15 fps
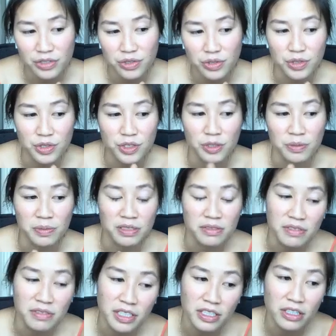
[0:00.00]
so I was doing a bit of
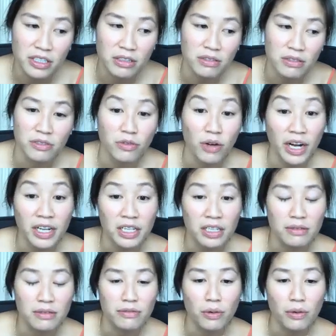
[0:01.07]
video and
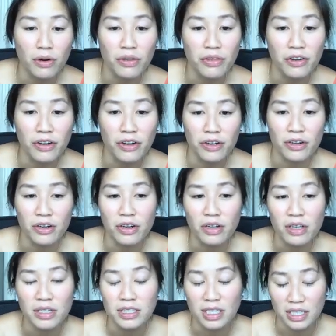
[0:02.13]
writing for
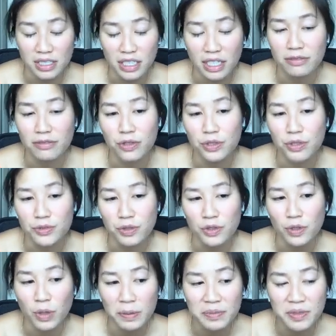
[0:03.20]
and taking photos for their
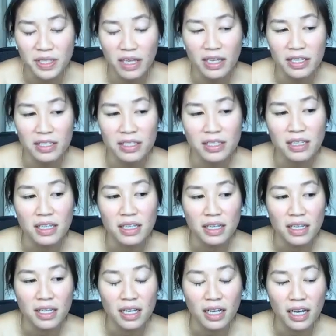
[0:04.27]
website.
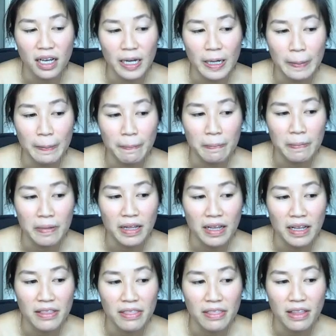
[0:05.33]
And
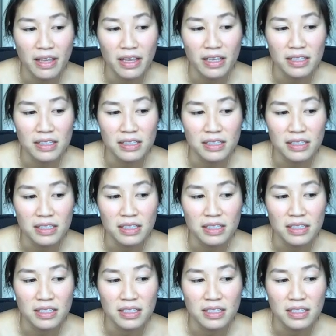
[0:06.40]
then